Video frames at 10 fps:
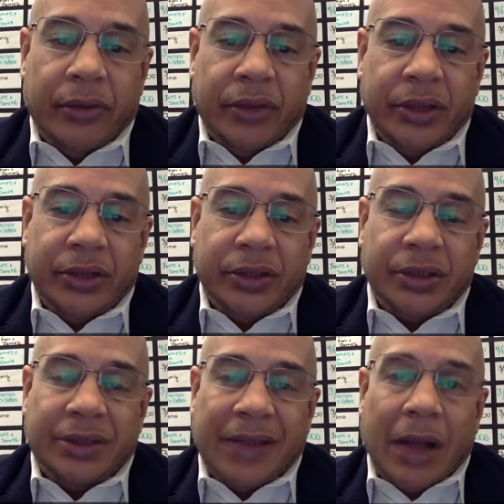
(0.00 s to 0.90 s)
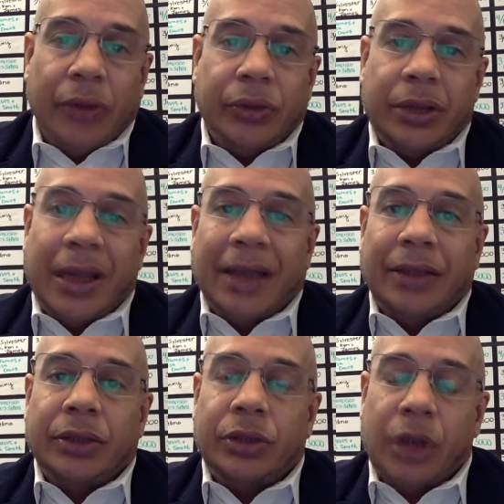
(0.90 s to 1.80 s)
If this sounds like
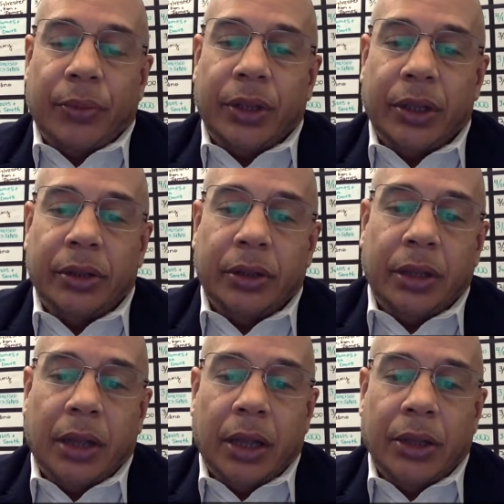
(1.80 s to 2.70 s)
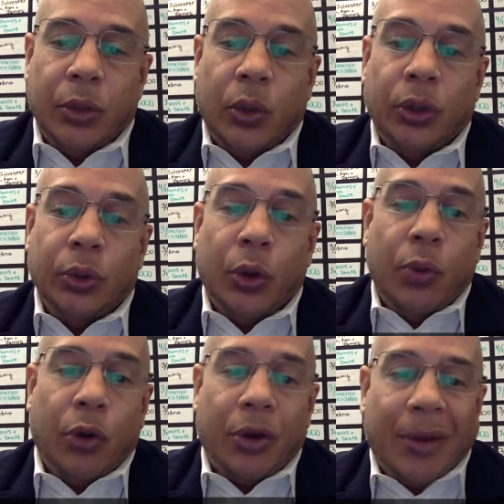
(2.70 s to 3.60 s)
something you want to know
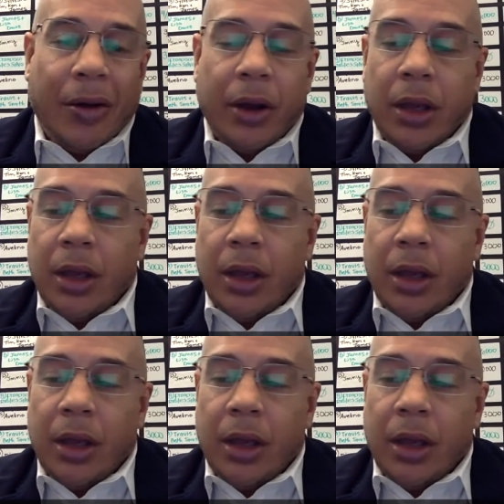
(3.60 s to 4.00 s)
more about,